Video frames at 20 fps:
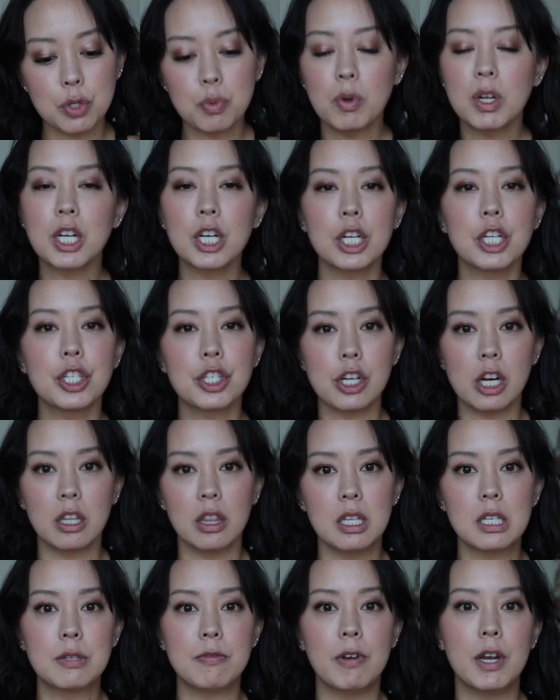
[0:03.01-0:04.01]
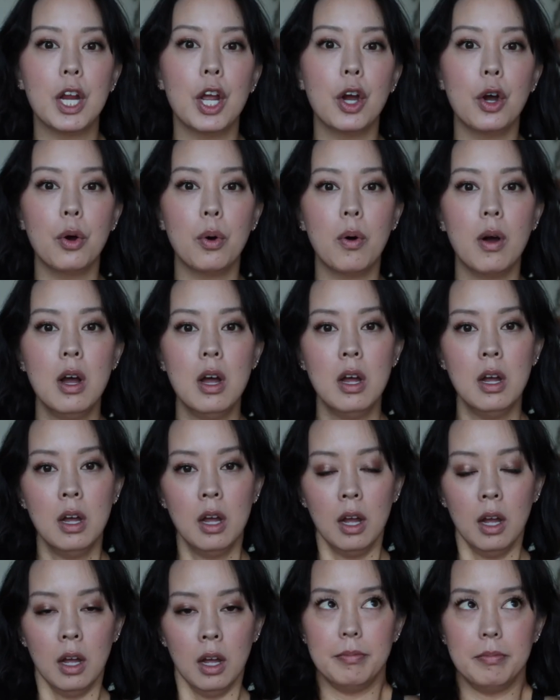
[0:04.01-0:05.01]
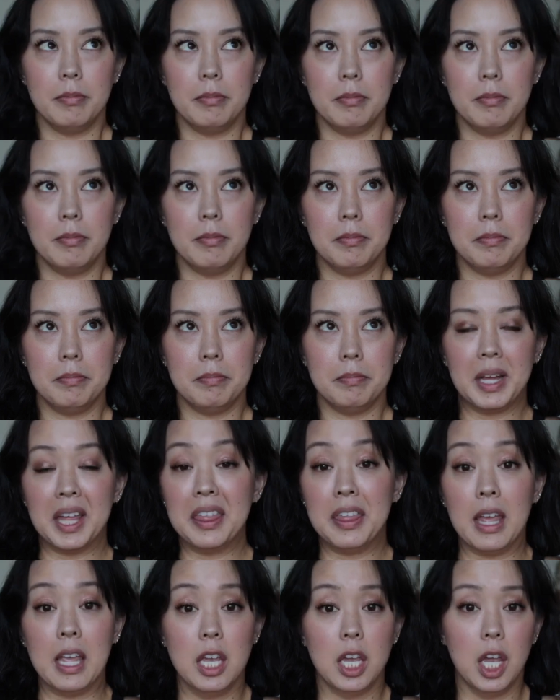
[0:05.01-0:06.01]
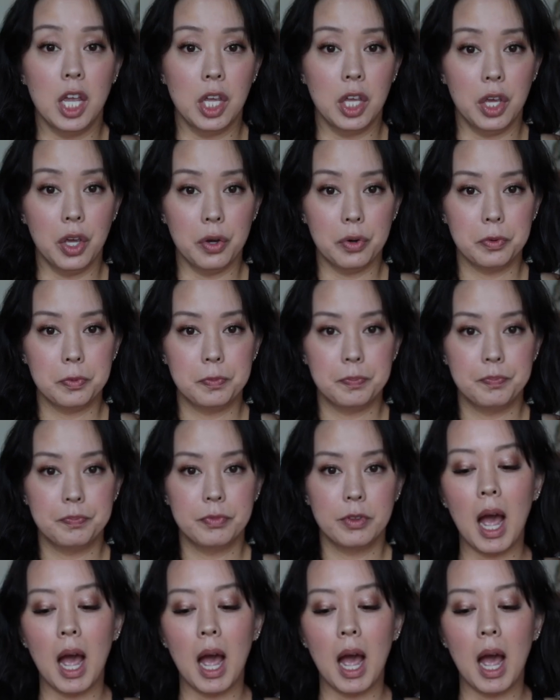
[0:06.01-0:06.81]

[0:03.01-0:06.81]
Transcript: Just wanted to start this video by thanking you.